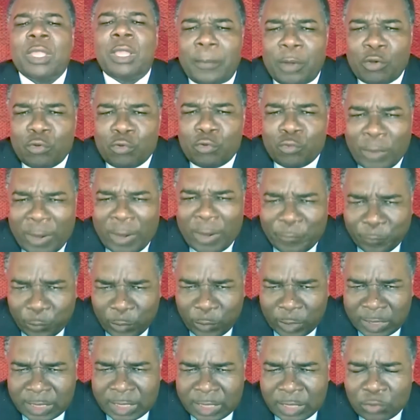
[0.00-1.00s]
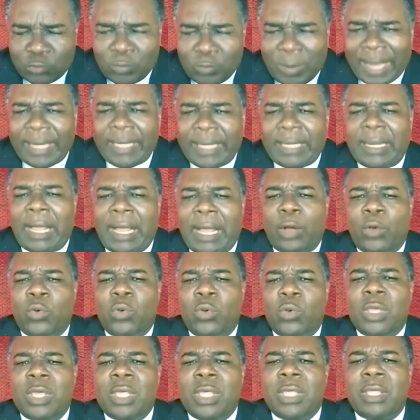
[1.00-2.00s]
referencing right
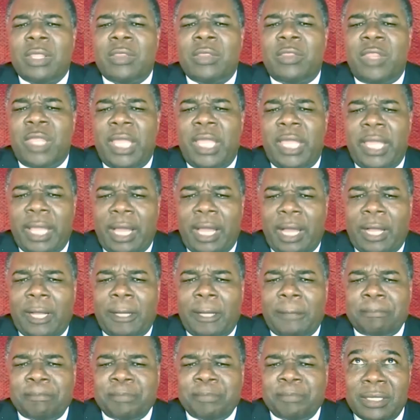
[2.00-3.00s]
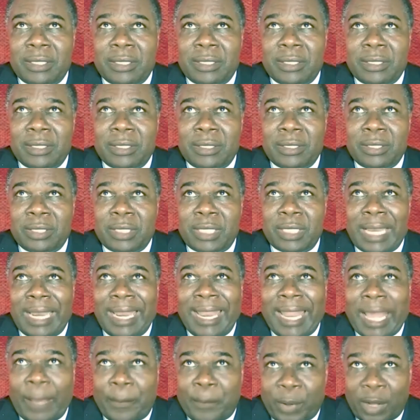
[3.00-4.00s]
now the um, the
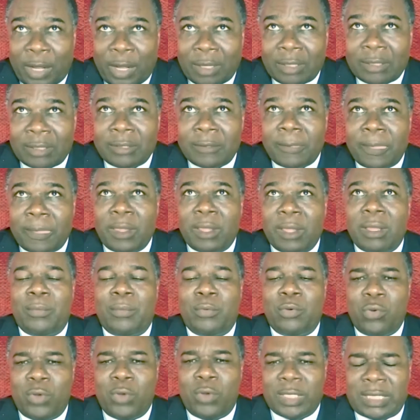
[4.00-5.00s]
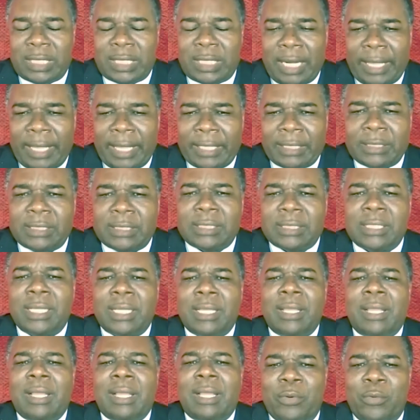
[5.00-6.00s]
leper who was cleansed.
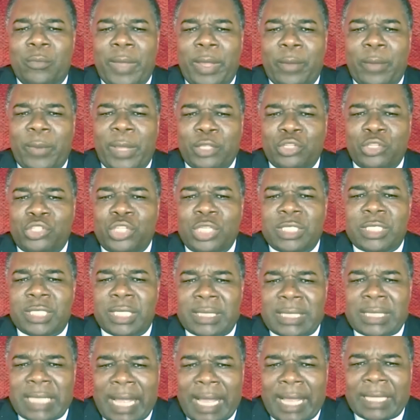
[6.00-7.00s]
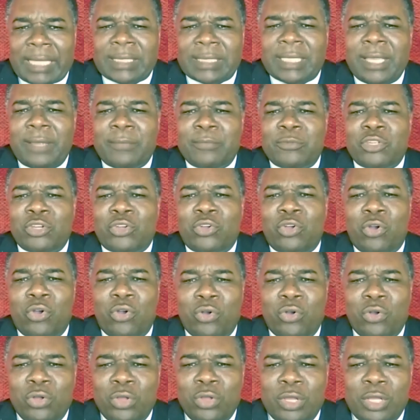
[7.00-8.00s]
When, when Jesus asked him to
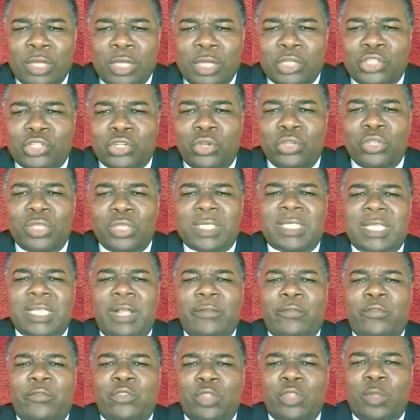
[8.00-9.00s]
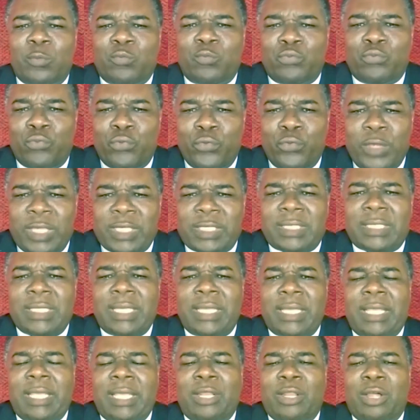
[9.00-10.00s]
go show yourself to the priest,
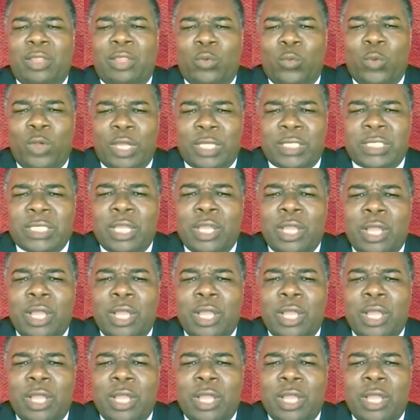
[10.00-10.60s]
in other words,